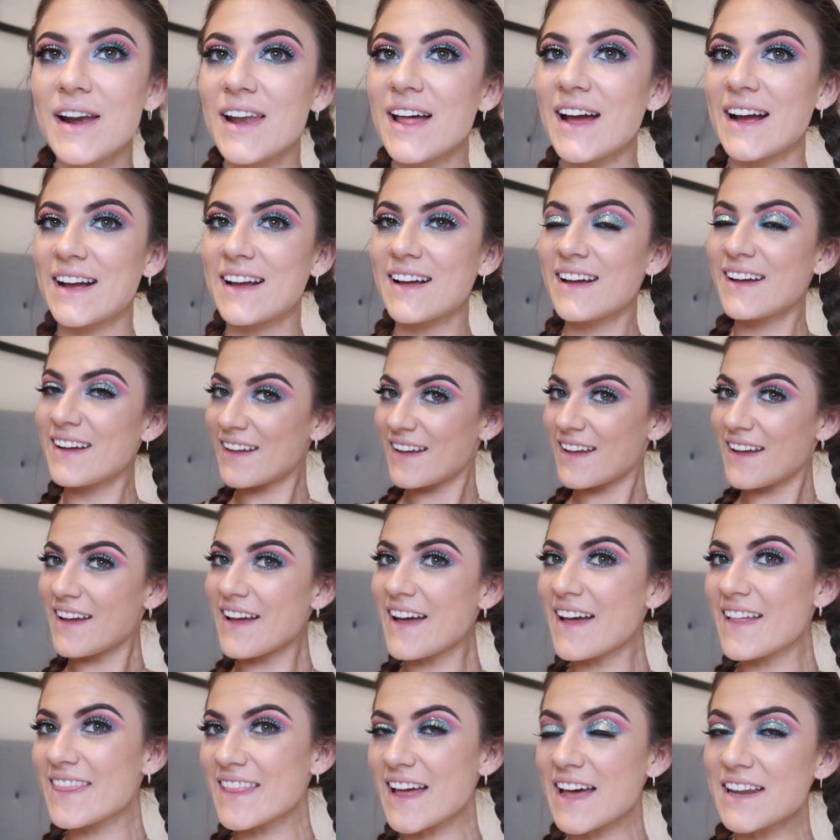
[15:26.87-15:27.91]
Like,
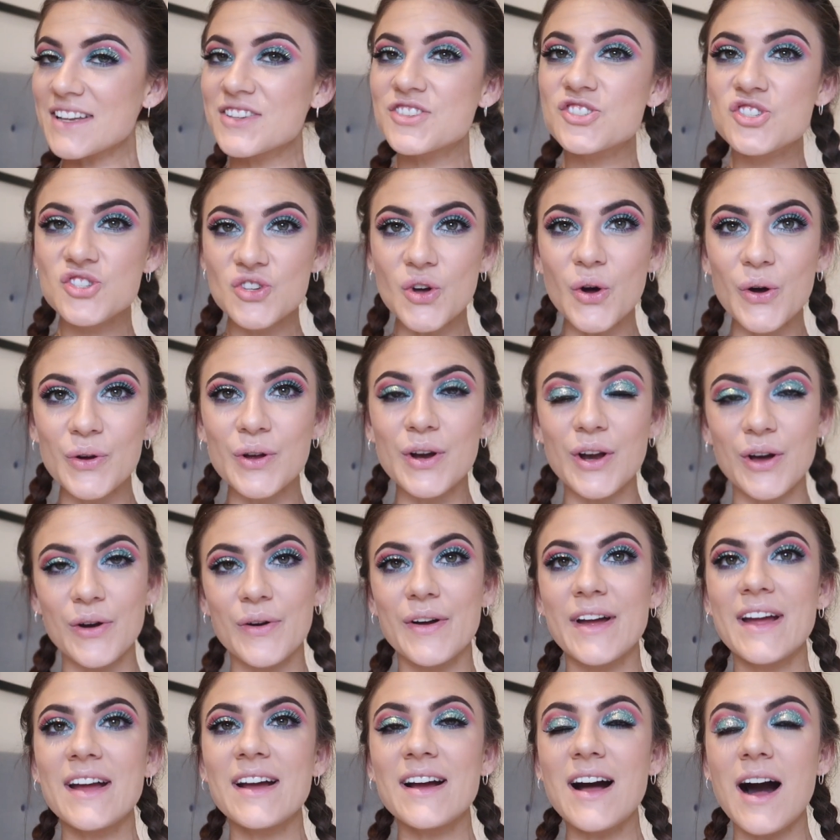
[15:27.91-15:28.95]
that is so
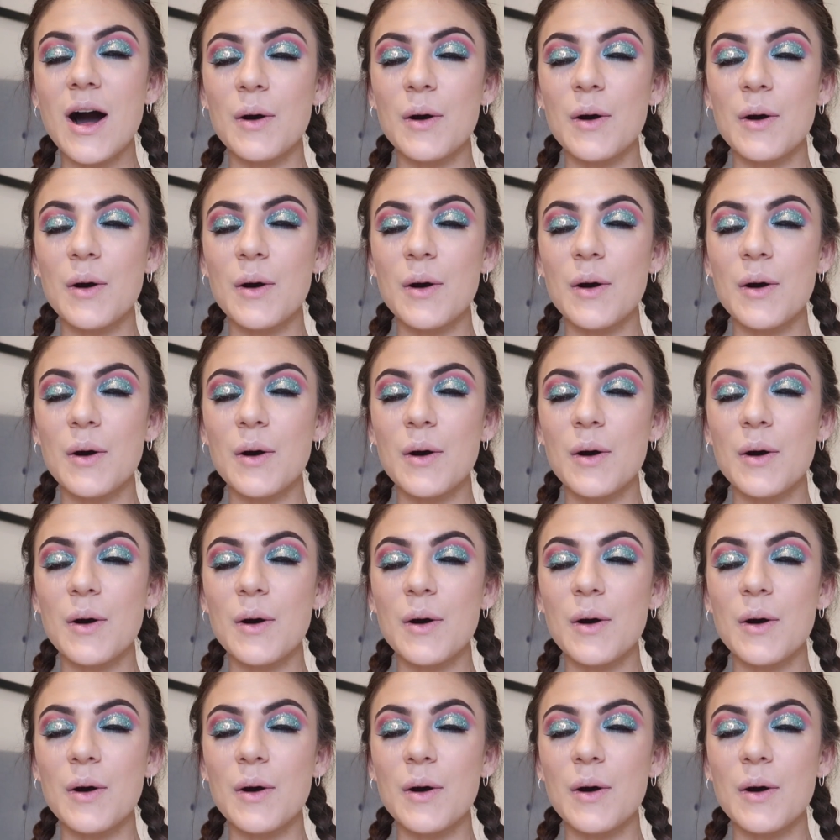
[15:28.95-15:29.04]
glowing.